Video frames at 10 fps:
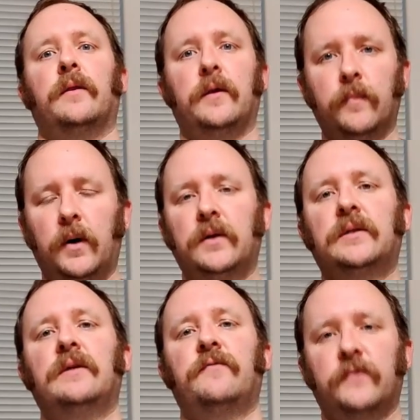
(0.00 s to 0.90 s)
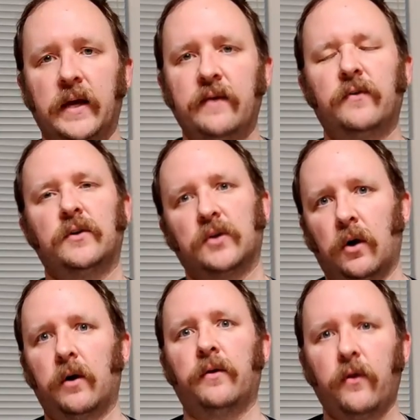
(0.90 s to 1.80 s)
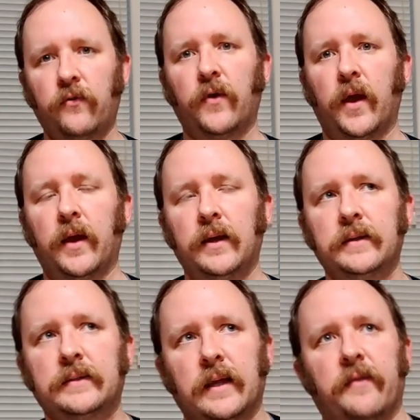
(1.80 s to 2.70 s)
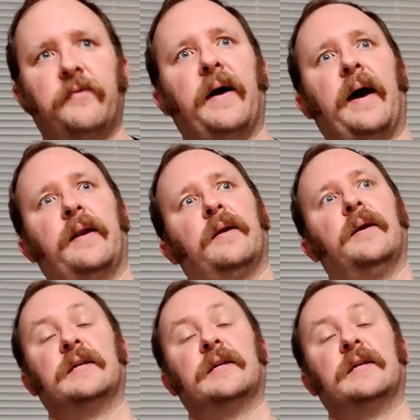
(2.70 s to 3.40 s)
the malty flavors are the things that